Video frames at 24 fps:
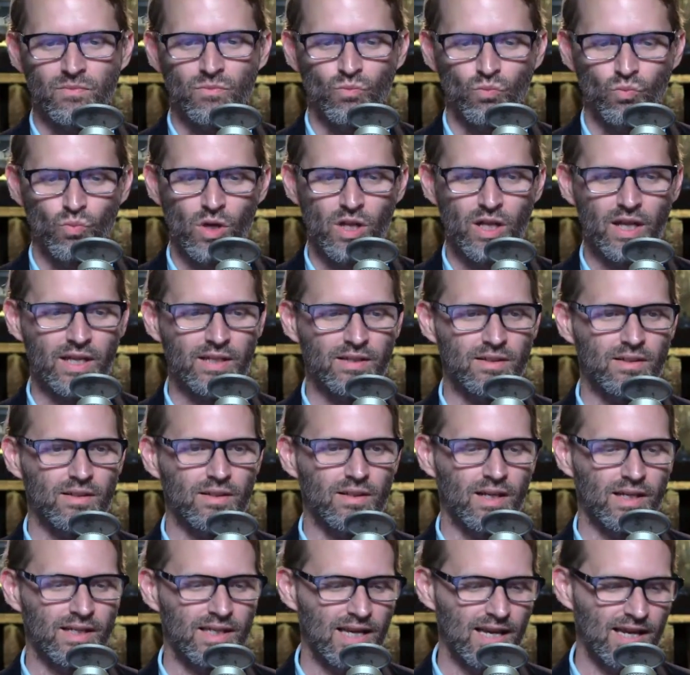Well, and
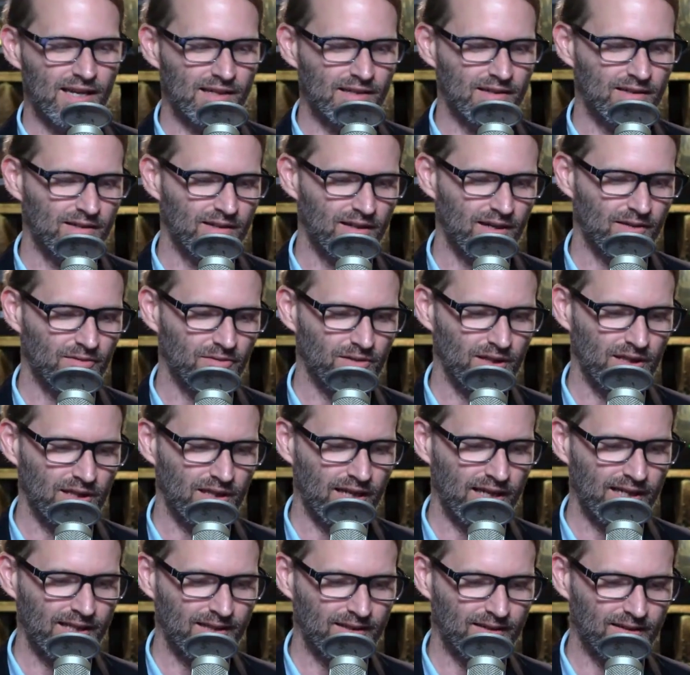again, I really
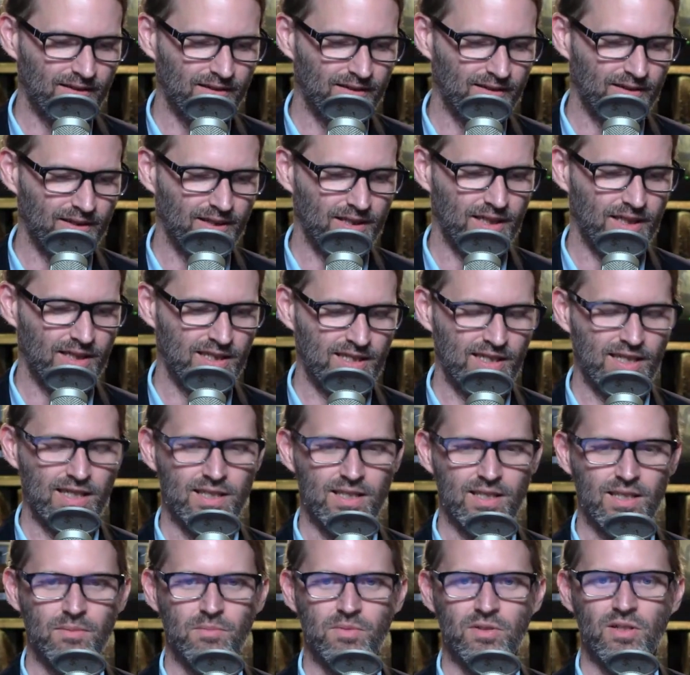like the D T N S
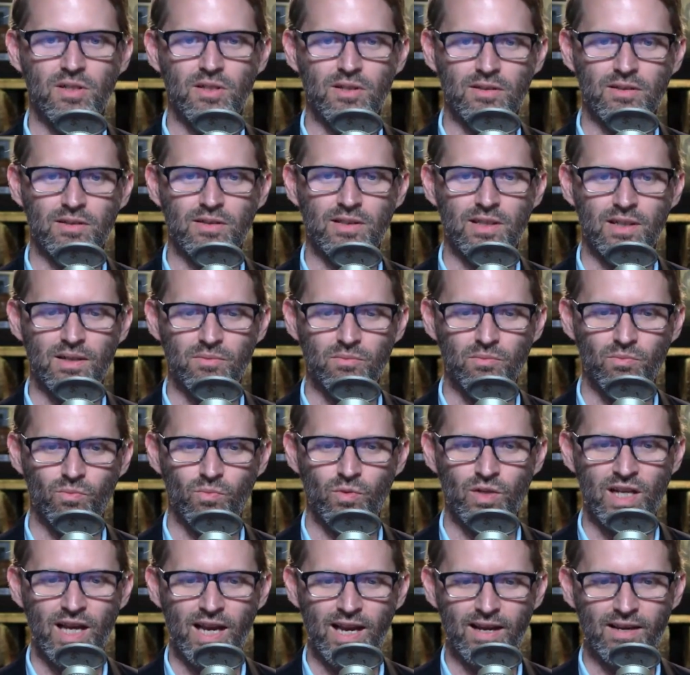theme song that
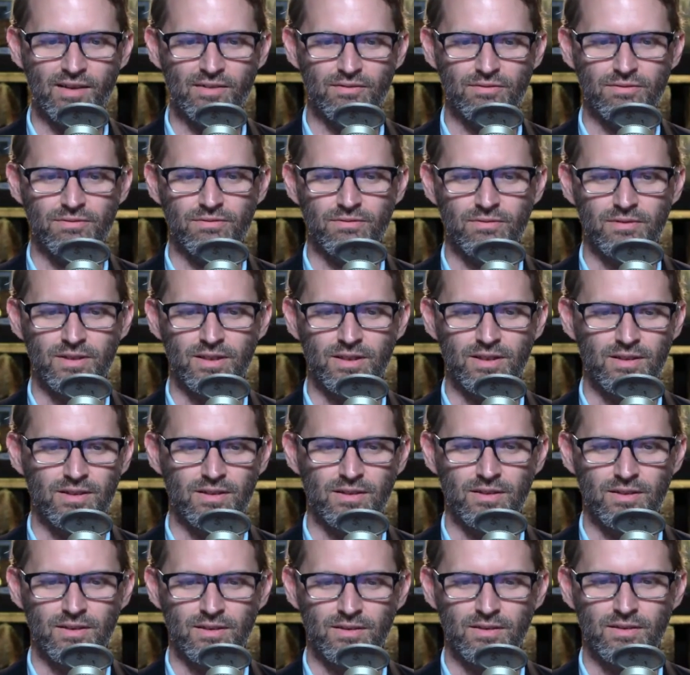we have.
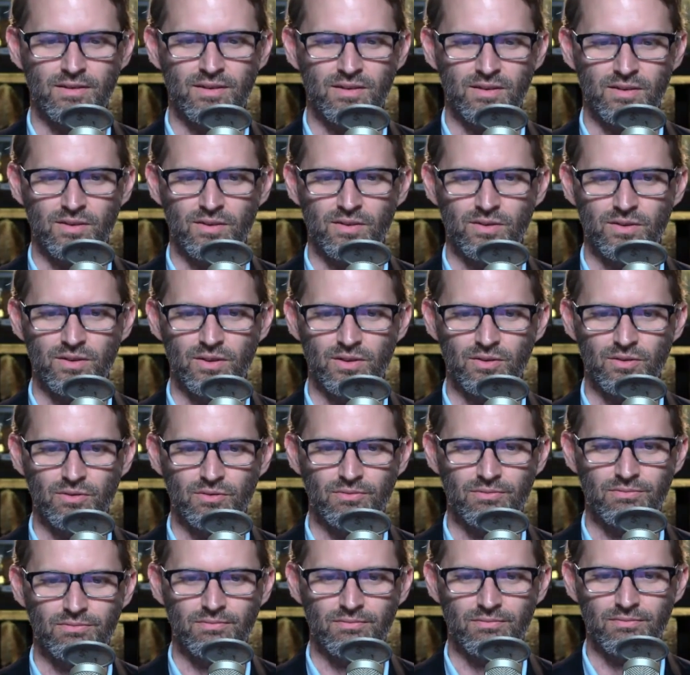So,
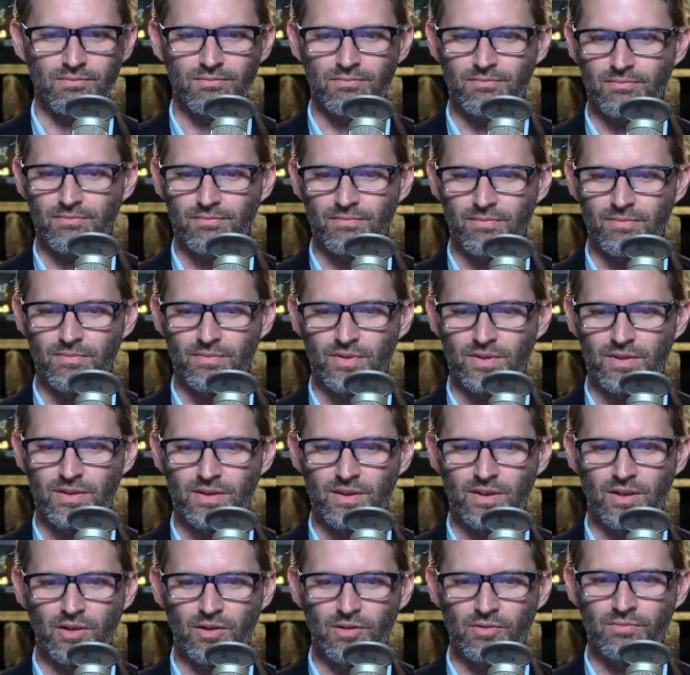
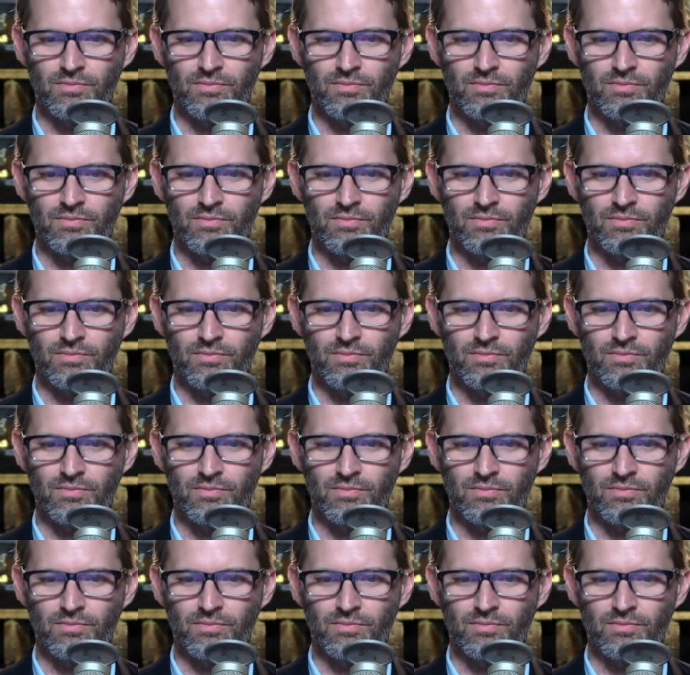you know.